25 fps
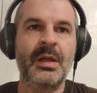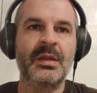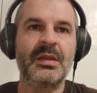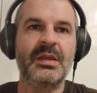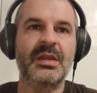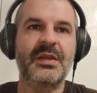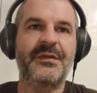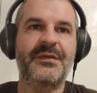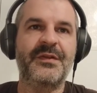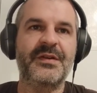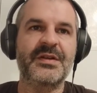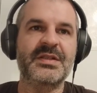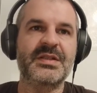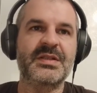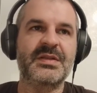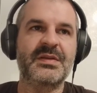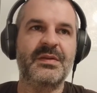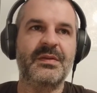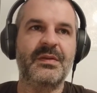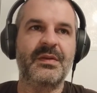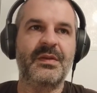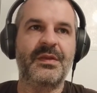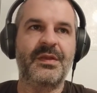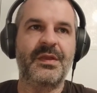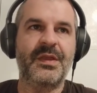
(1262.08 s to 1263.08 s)
The first
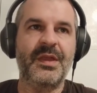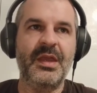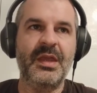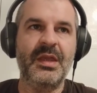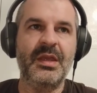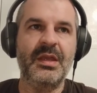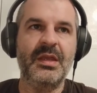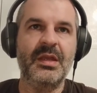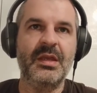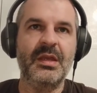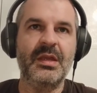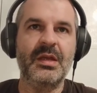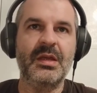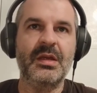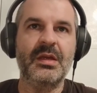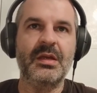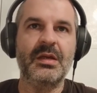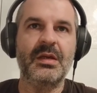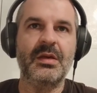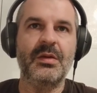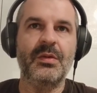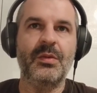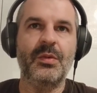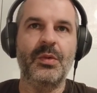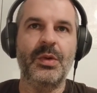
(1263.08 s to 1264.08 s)

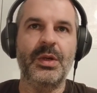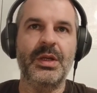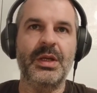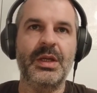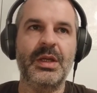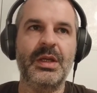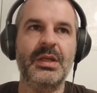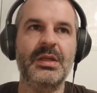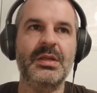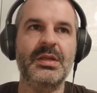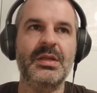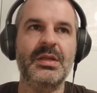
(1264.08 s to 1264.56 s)
thing we need